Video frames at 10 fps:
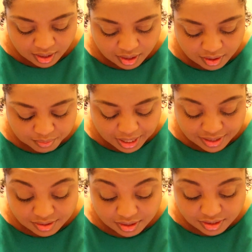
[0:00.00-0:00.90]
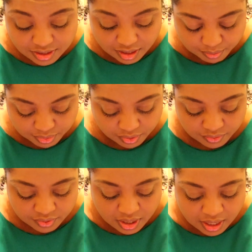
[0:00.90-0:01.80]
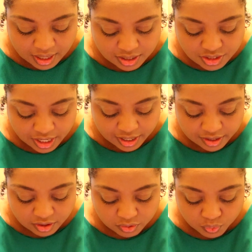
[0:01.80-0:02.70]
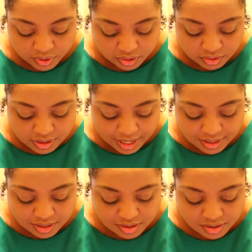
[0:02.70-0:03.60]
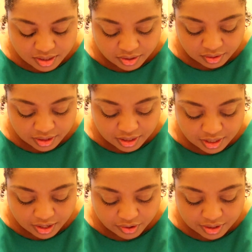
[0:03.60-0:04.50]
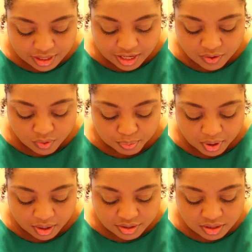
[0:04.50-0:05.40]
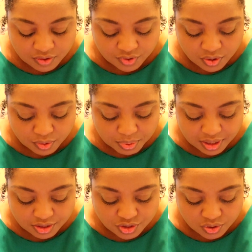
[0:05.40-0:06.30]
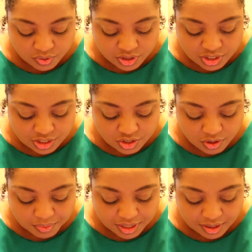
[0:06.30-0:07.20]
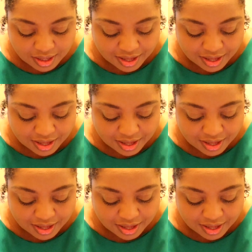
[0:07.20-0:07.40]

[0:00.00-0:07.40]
as an example, a child will not necessarily inherit equal parts of European Jewish and German